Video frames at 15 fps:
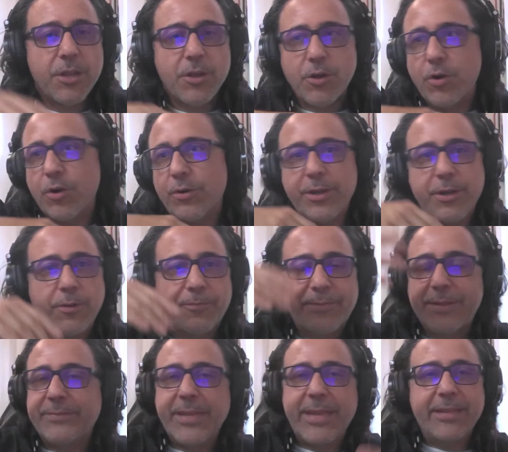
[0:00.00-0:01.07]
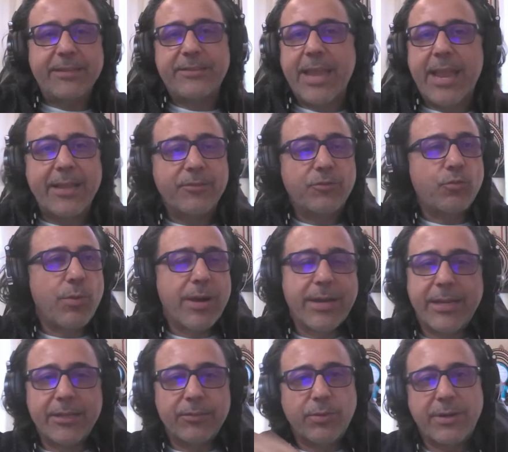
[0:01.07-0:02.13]
or, 15, 10,
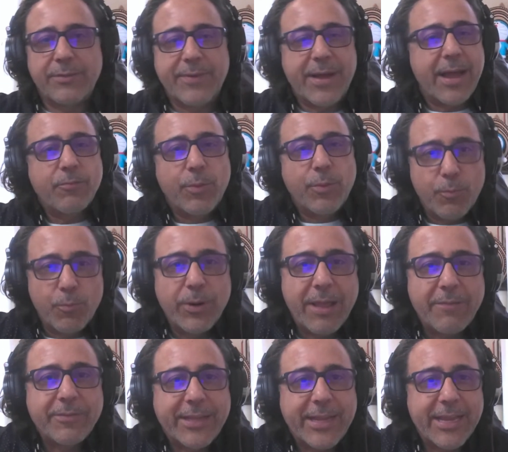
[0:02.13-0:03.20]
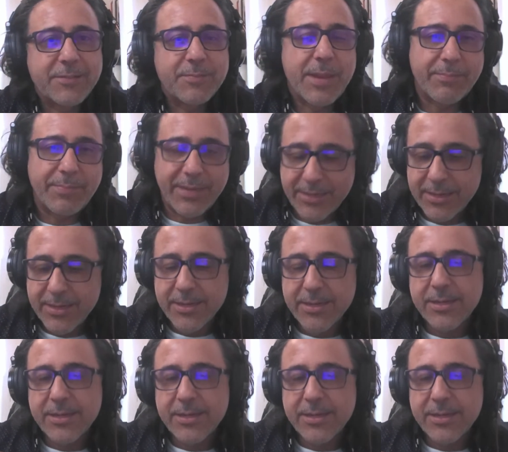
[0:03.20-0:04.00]
20, 25, whatever the case may be,